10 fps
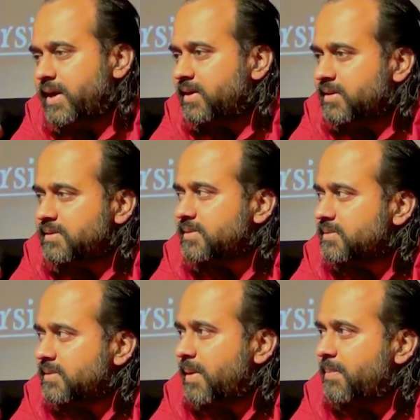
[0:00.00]
a
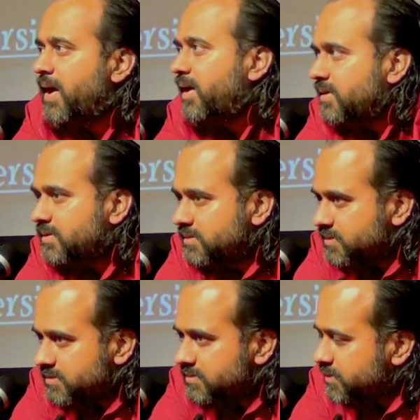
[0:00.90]
man
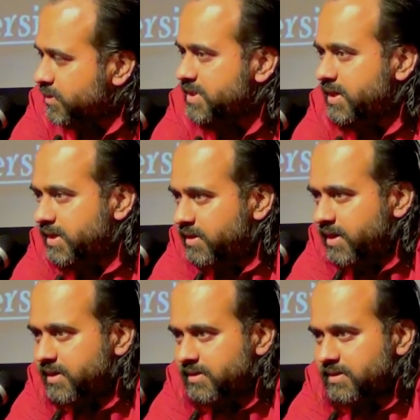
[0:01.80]
who is
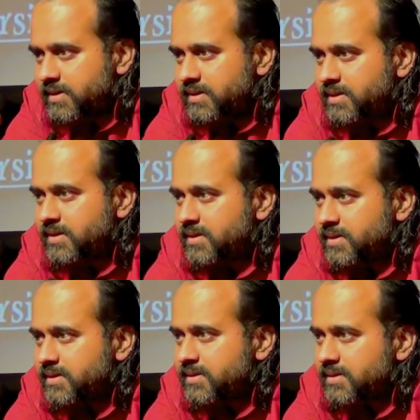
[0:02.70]
illiterate,
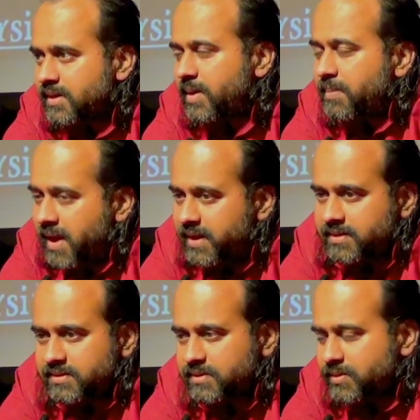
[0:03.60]
a
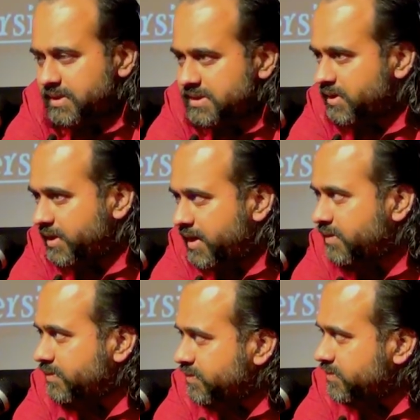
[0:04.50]
man who does not
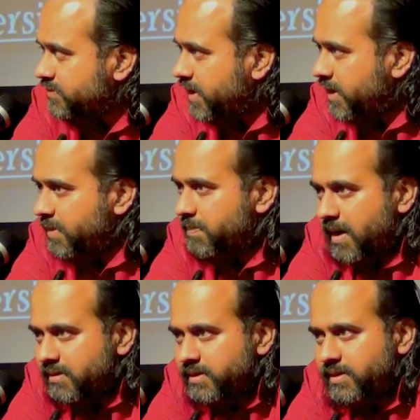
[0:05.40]
have any
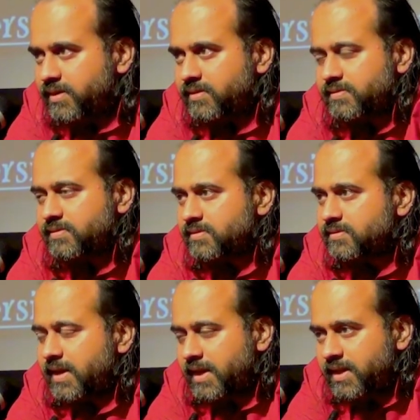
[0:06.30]
power of
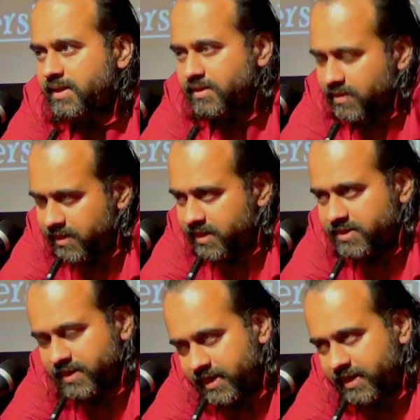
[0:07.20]
any knowledge
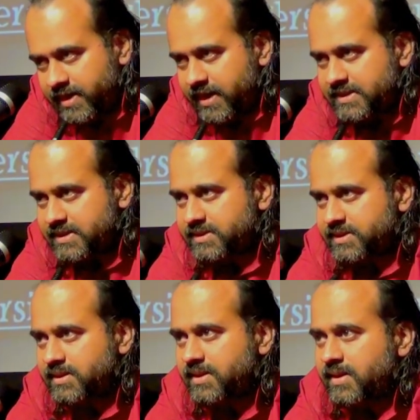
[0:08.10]
or any
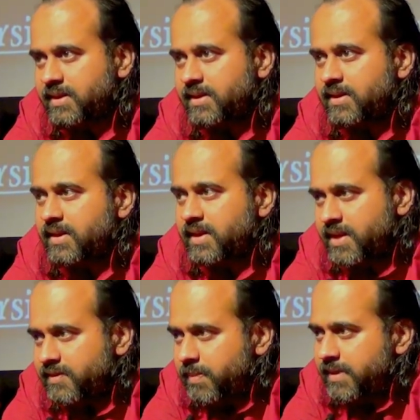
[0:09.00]
realization,
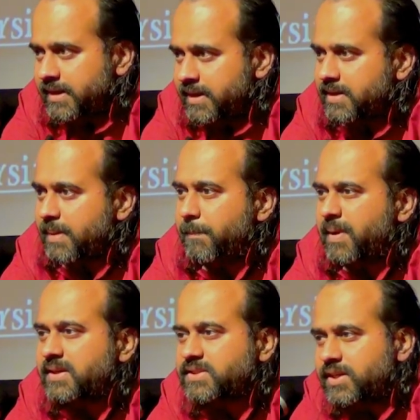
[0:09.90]
he will be under
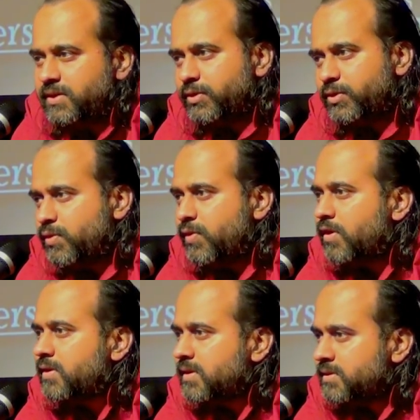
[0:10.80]
compulsion to do
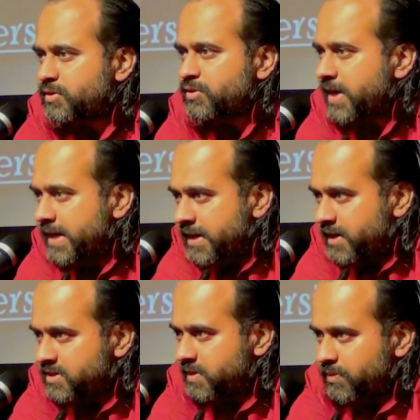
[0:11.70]
what the society
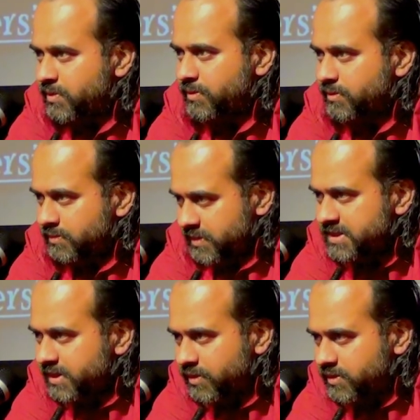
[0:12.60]
tells him to do. Is
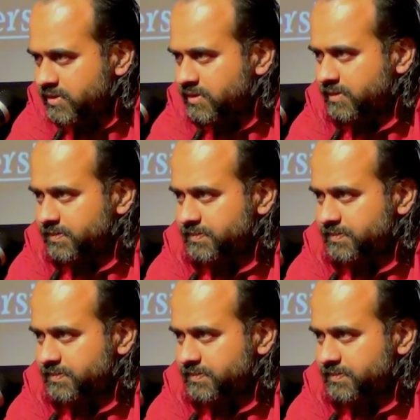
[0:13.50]
that not so?